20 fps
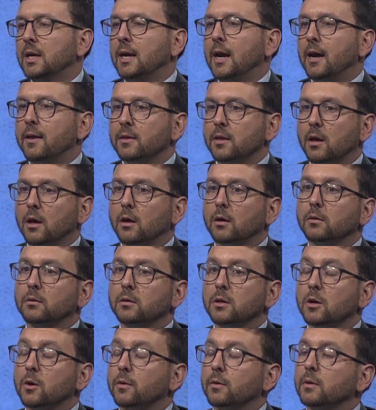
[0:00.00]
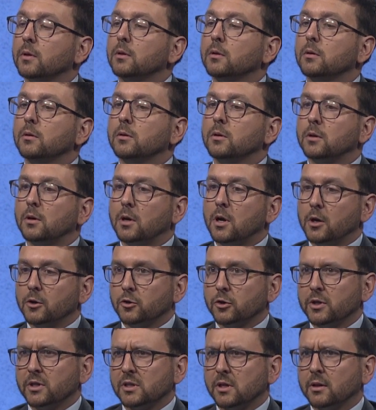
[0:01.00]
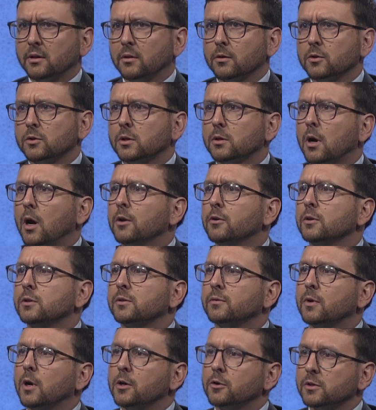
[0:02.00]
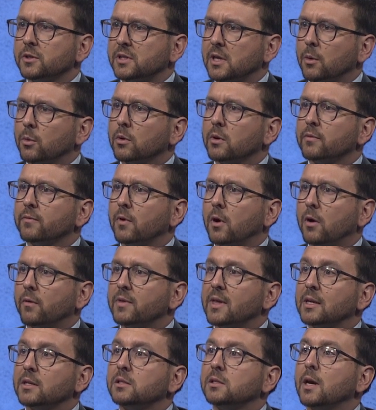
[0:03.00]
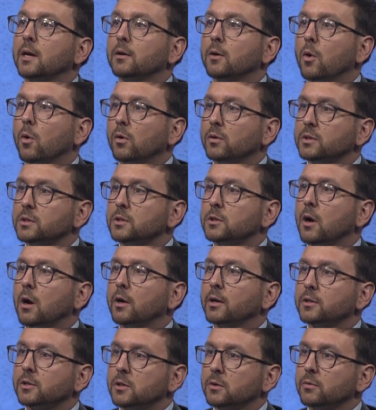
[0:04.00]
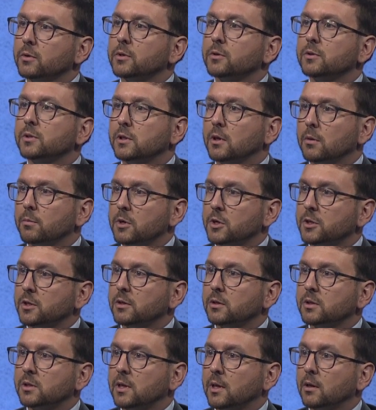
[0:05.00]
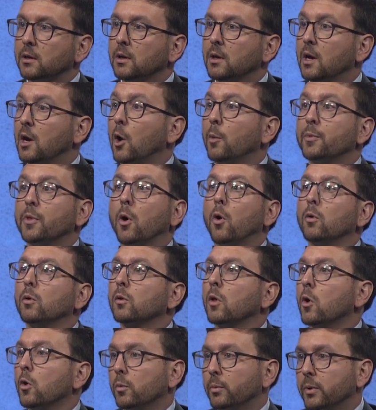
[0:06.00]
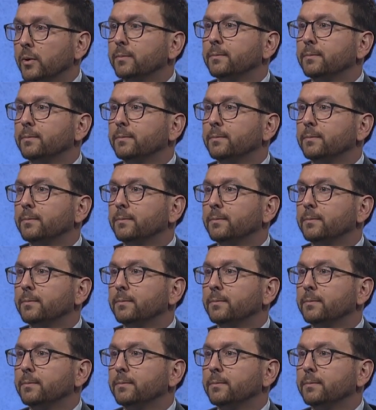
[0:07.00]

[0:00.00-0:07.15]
And, you know, countries, I think there's hundreds of countries that were involved that set goals and targets to reduce their emissions to help the whole globe.